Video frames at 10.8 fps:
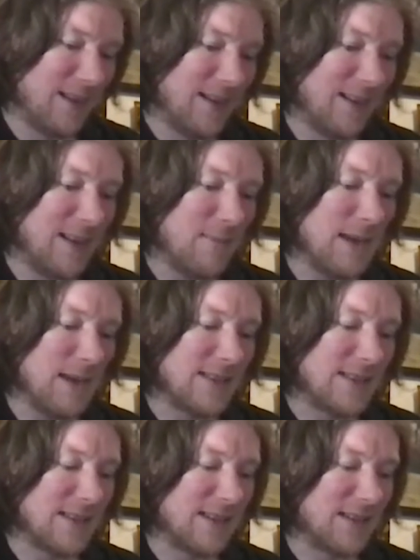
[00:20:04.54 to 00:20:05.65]
He meets
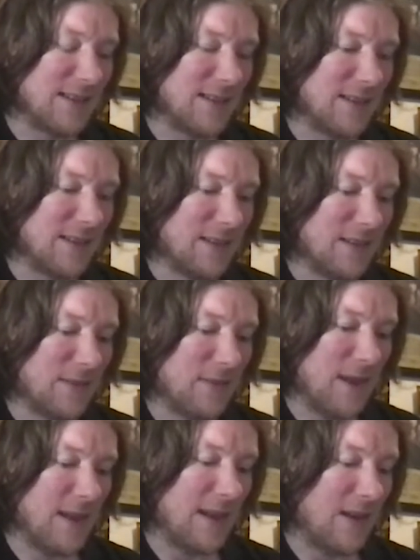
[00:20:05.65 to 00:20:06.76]
the
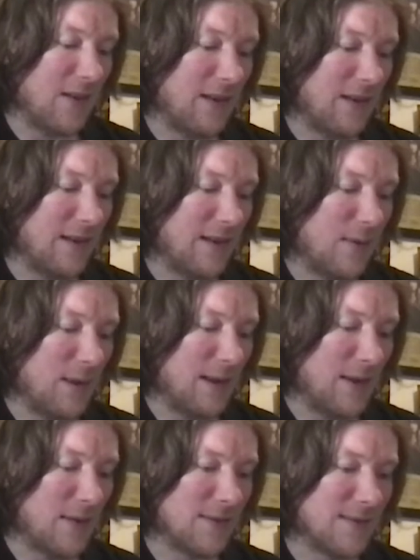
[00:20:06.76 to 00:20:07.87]
fake here, and he
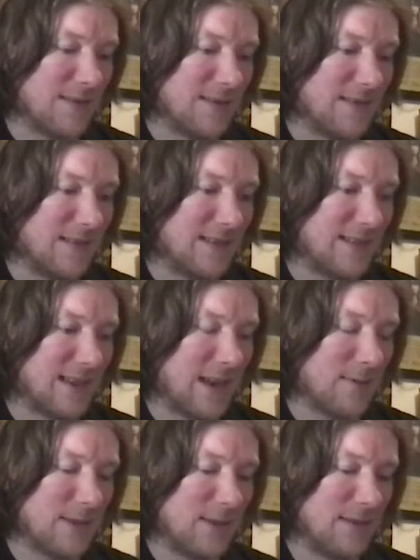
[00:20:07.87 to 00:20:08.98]
goes,
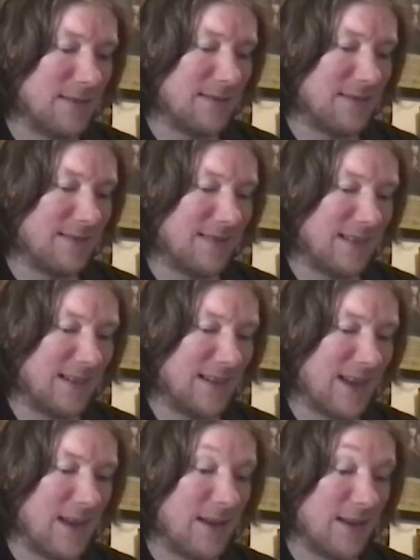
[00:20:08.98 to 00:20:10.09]
escapes and
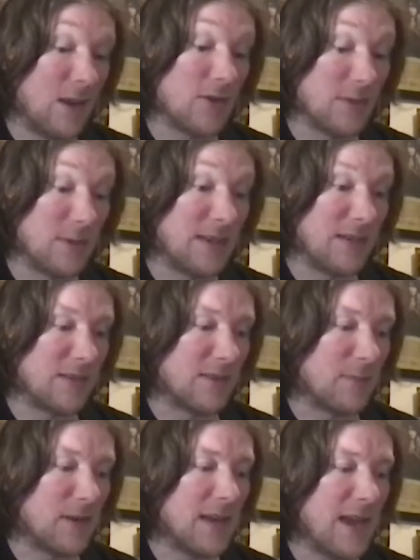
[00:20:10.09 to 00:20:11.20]
goes to India and
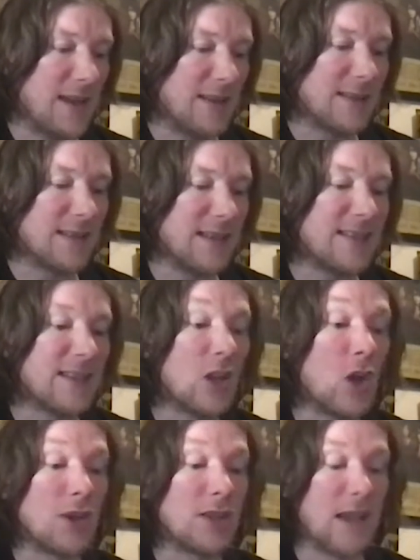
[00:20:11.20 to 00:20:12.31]
stuff. But yeah, it is a
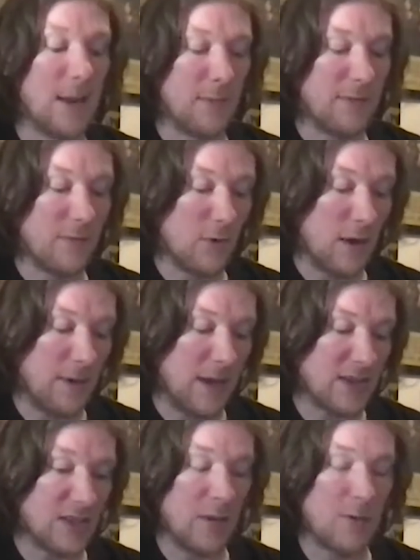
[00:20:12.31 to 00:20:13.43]
long time before. I mean,
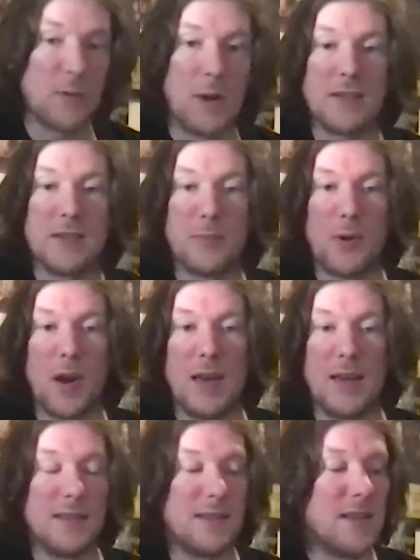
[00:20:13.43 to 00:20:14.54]
actually, I was quite
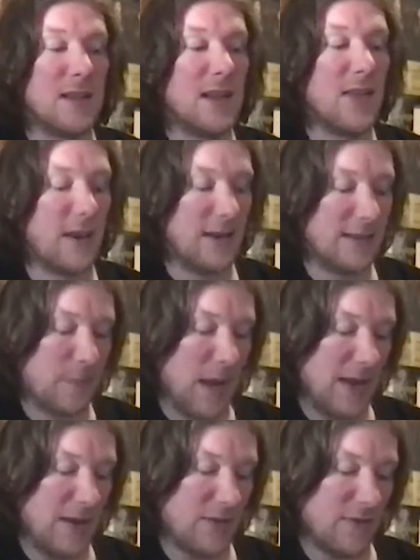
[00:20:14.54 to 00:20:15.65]
surprised that it's
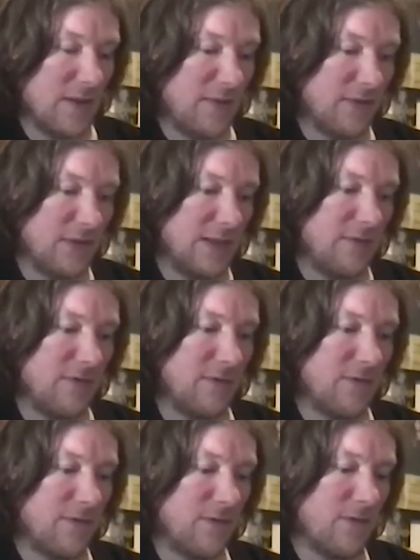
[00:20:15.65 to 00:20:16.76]
page
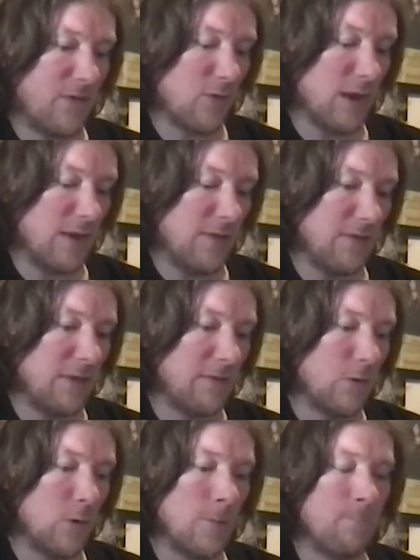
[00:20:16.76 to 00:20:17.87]
53,
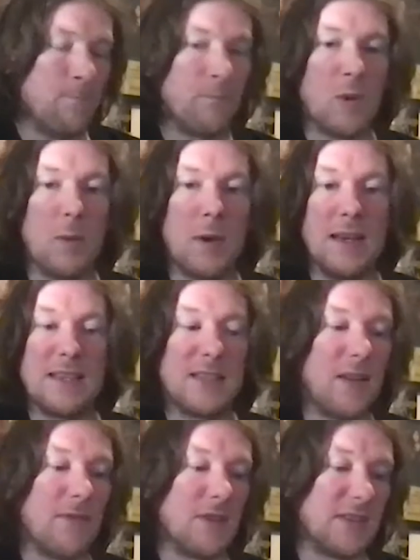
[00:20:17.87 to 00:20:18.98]
54 when he
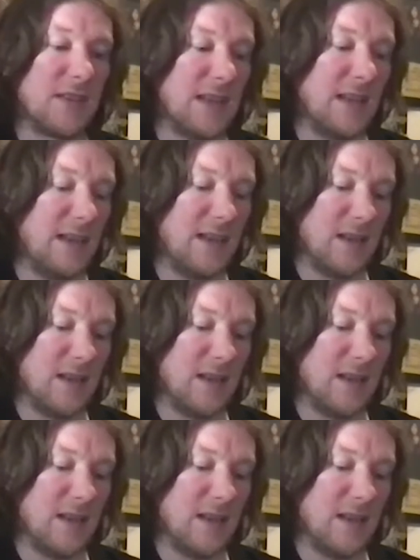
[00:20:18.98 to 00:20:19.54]
discovers the